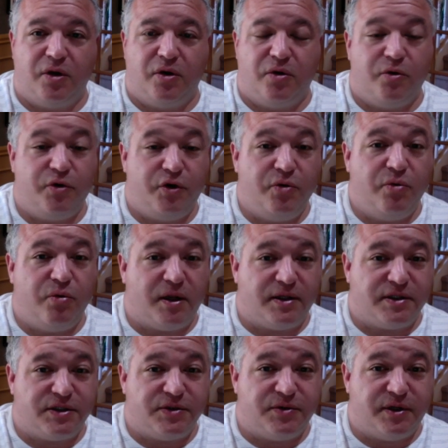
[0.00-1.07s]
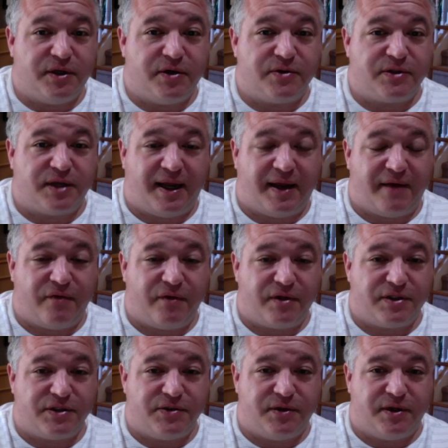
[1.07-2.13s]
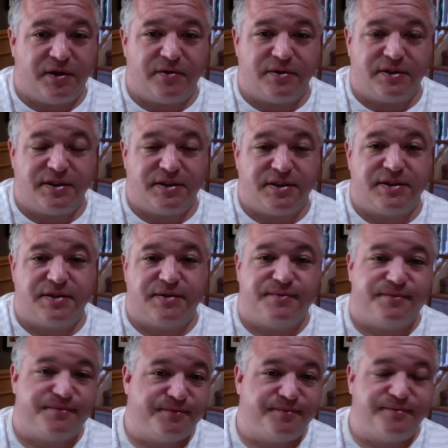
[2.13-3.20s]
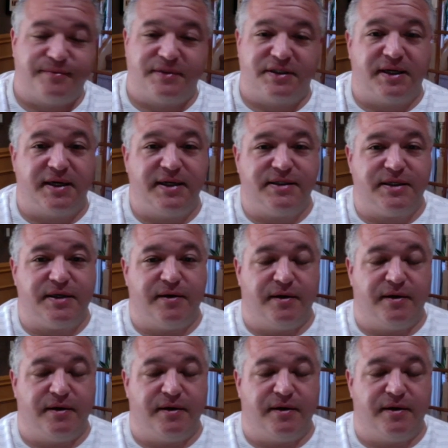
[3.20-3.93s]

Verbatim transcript: who do run studios and have run studios. It's it's not easy.